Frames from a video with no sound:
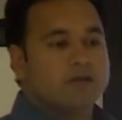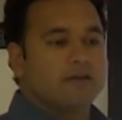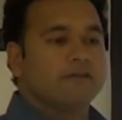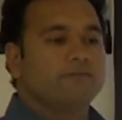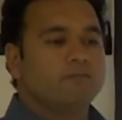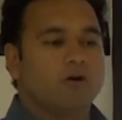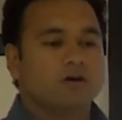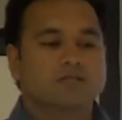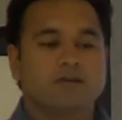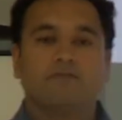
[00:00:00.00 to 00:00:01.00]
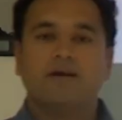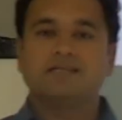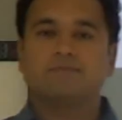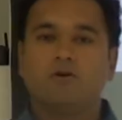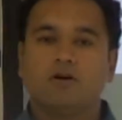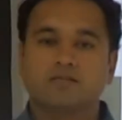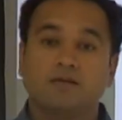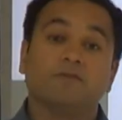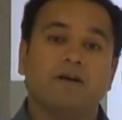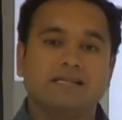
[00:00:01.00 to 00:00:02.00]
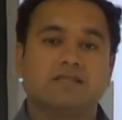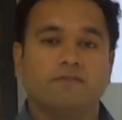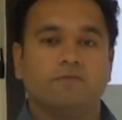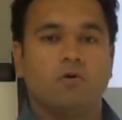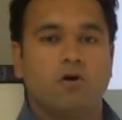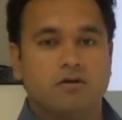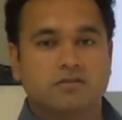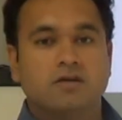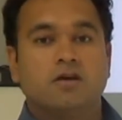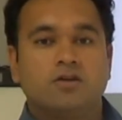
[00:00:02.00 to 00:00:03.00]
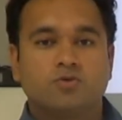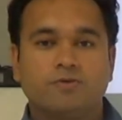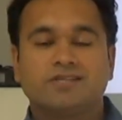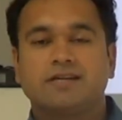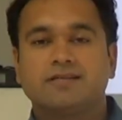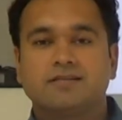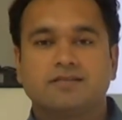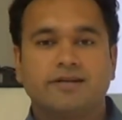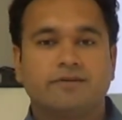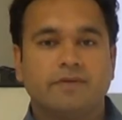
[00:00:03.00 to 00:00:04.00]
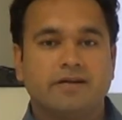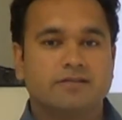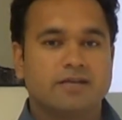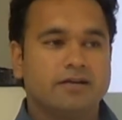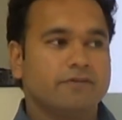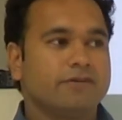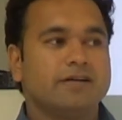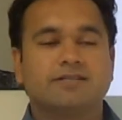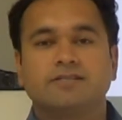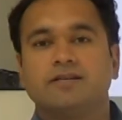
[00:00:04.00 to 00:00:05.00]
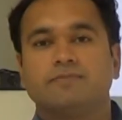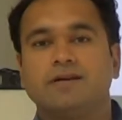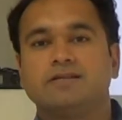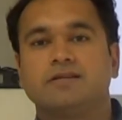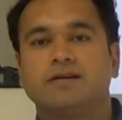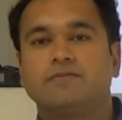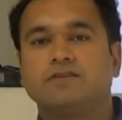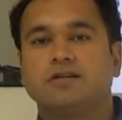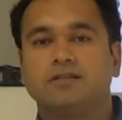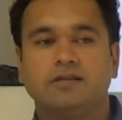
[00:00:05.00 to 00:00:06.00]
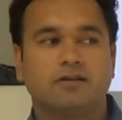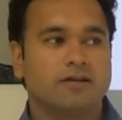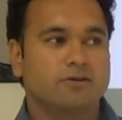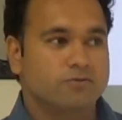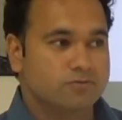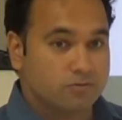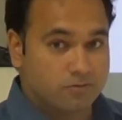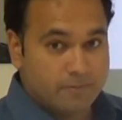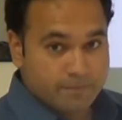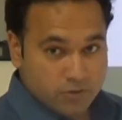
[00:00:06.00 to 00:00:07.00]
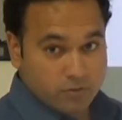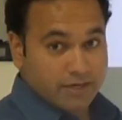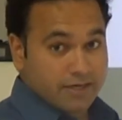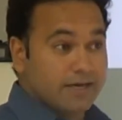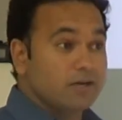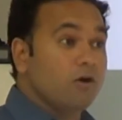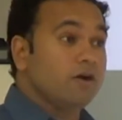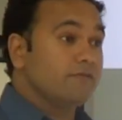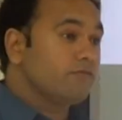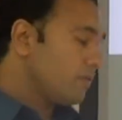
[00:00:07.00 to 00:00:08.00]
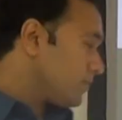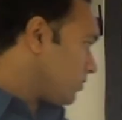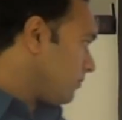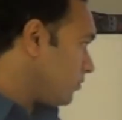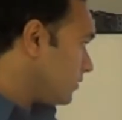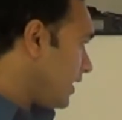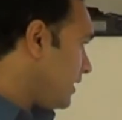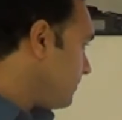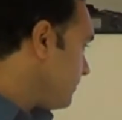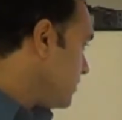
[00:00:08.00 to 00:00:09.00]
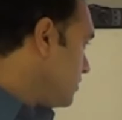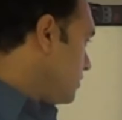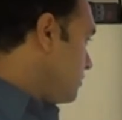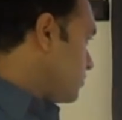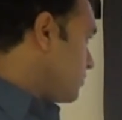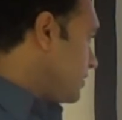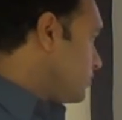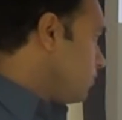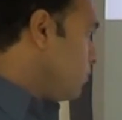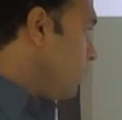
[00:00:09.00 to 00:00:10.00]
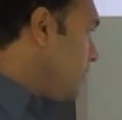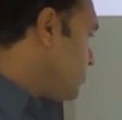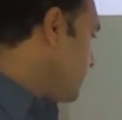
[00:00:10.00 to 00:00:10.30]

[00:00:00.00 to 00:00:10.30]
if blocks, if else blocks, if else if blocks, switch case statements, and different statements, right, which are there, right. So you can get all information about that. So as you go into